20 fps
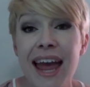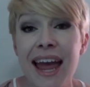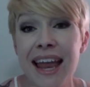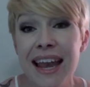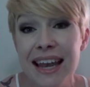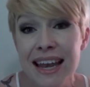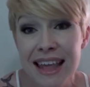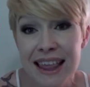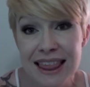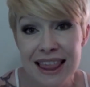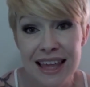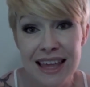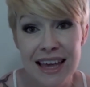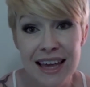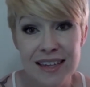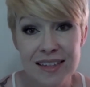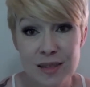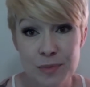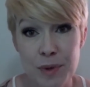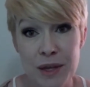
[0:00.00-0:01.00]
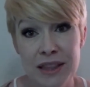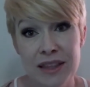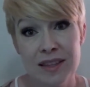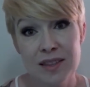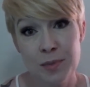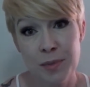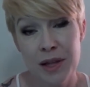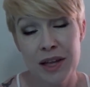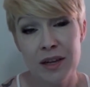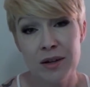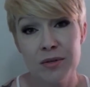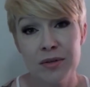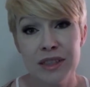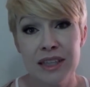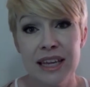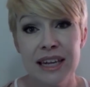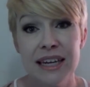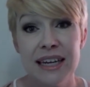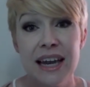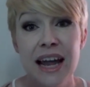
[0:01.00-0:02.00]
anything I spend that's planner
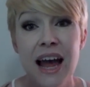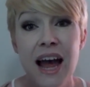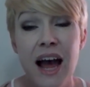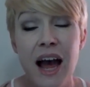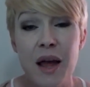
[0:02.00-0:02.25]
related,